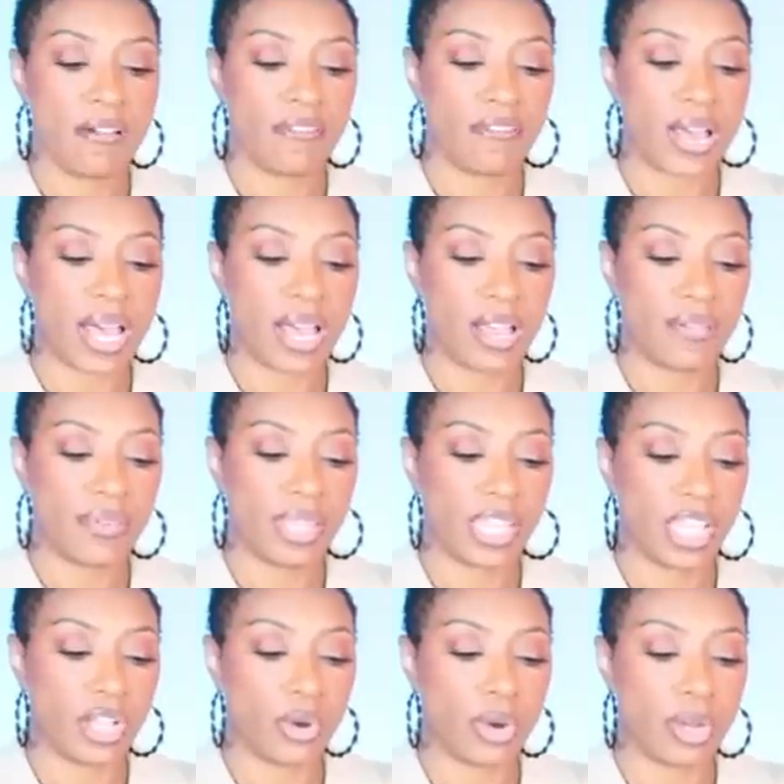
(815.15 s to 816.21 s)
5 and
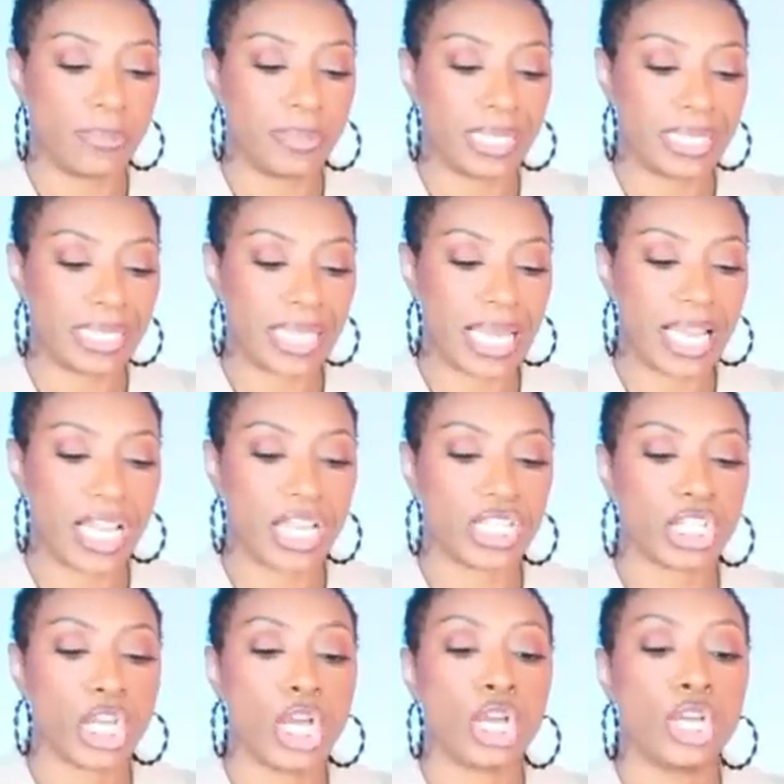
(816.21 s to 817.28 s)
they go up to size